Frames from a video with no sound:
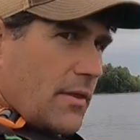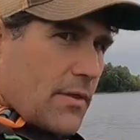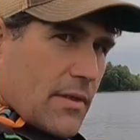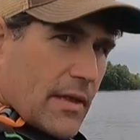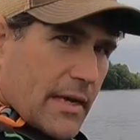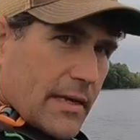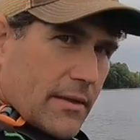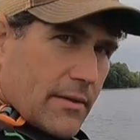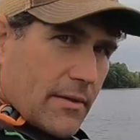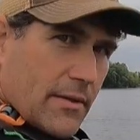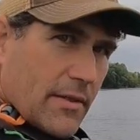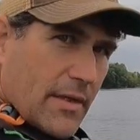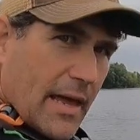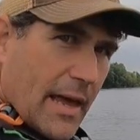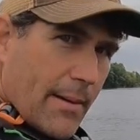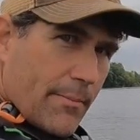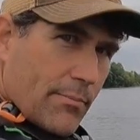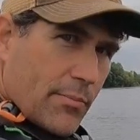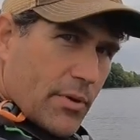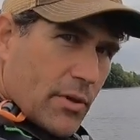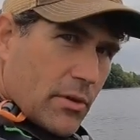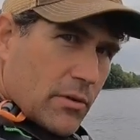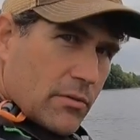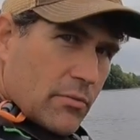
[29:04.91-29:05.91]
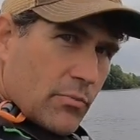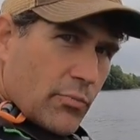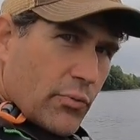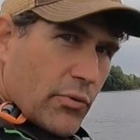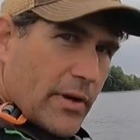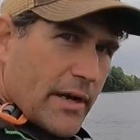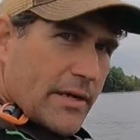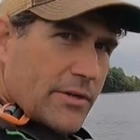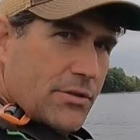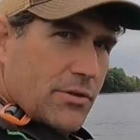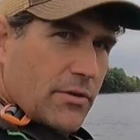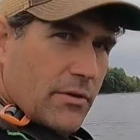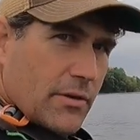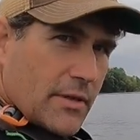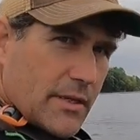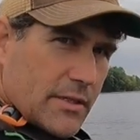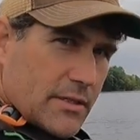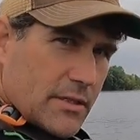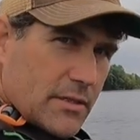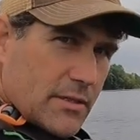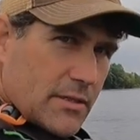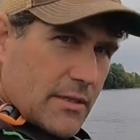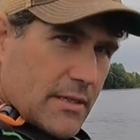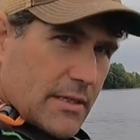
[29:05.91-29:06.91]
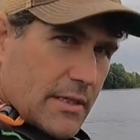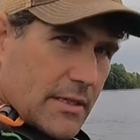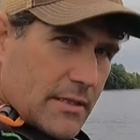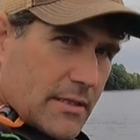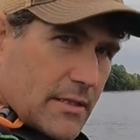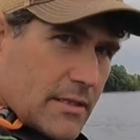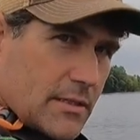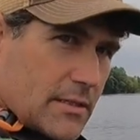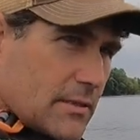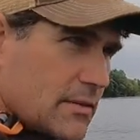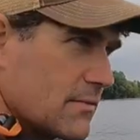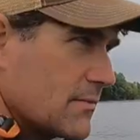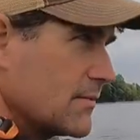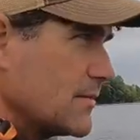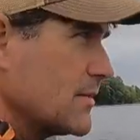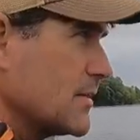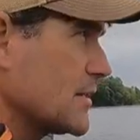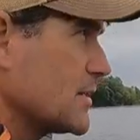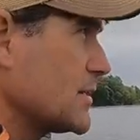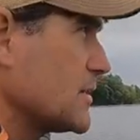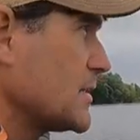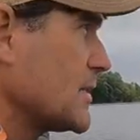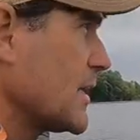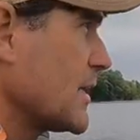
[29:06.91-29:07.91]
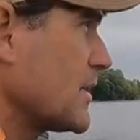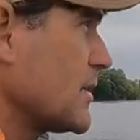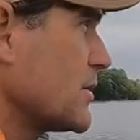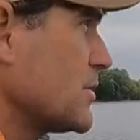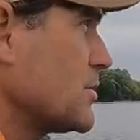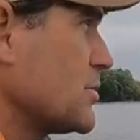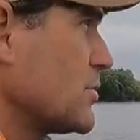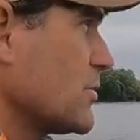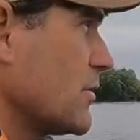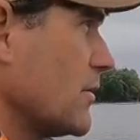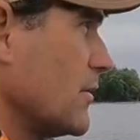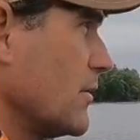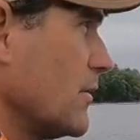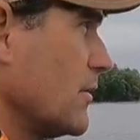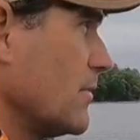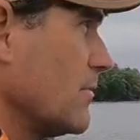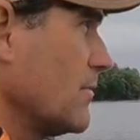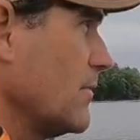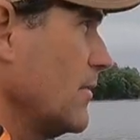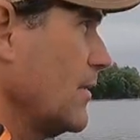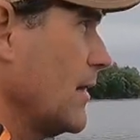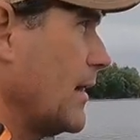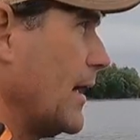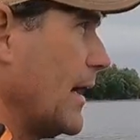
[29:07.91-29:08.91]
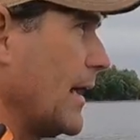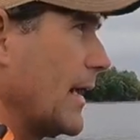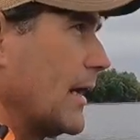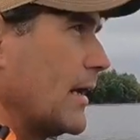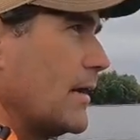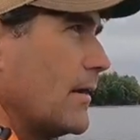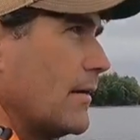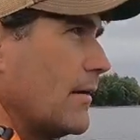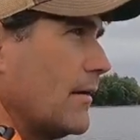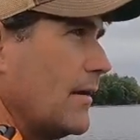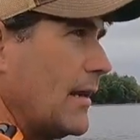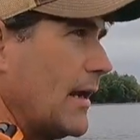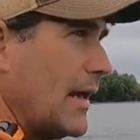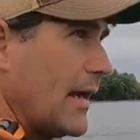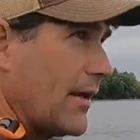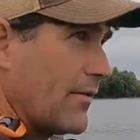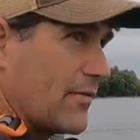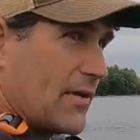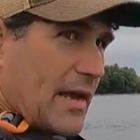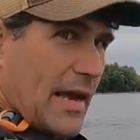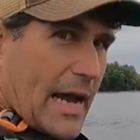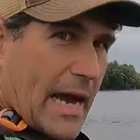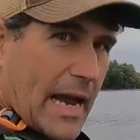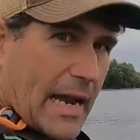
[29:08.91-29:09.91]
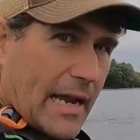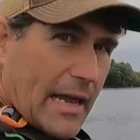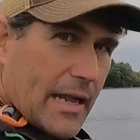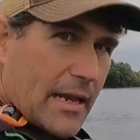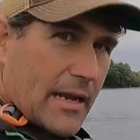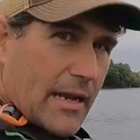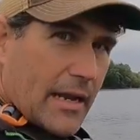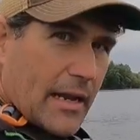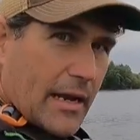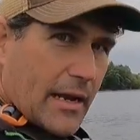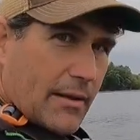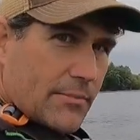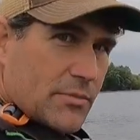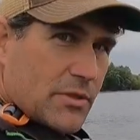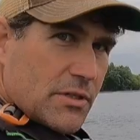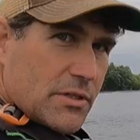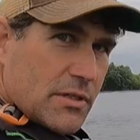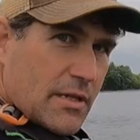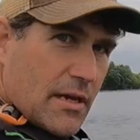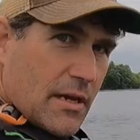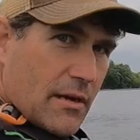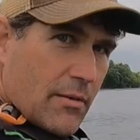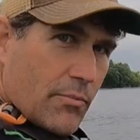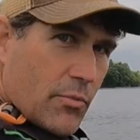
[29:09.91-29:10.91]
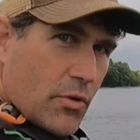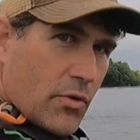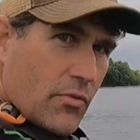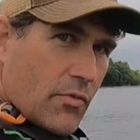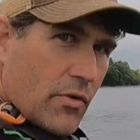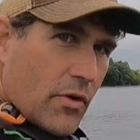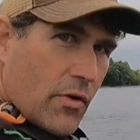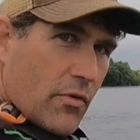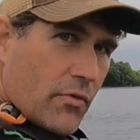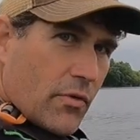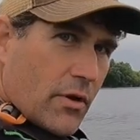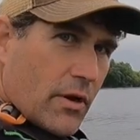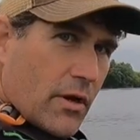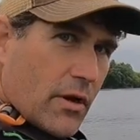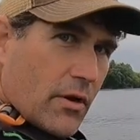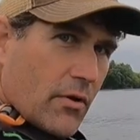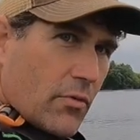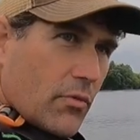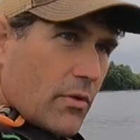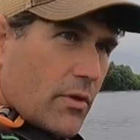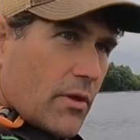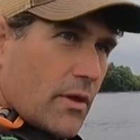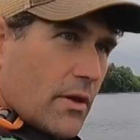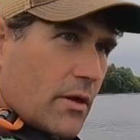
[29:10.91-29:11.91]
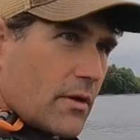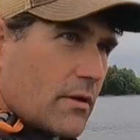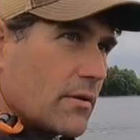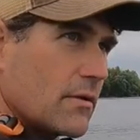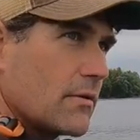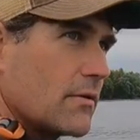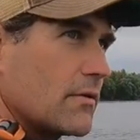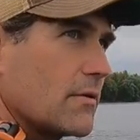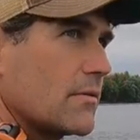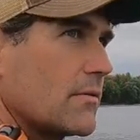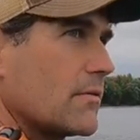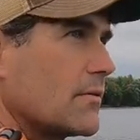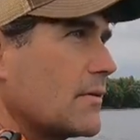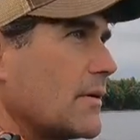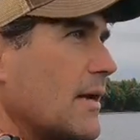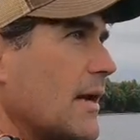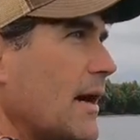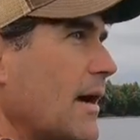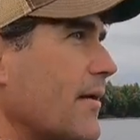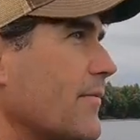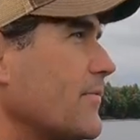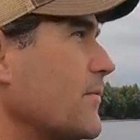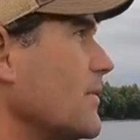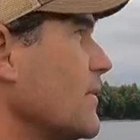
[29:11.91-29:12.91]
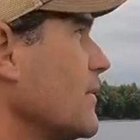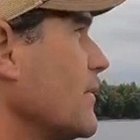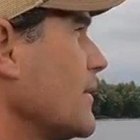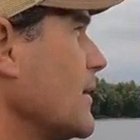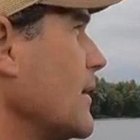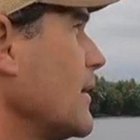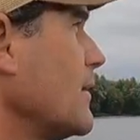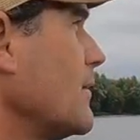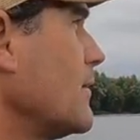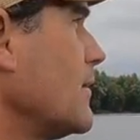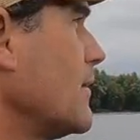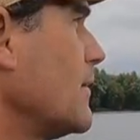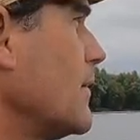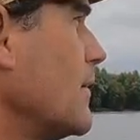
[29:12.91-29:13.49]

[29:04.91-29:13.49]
that build and pressure that's the signature, like, hey, I've got it, and I'm just kind of moving over here with it confidently.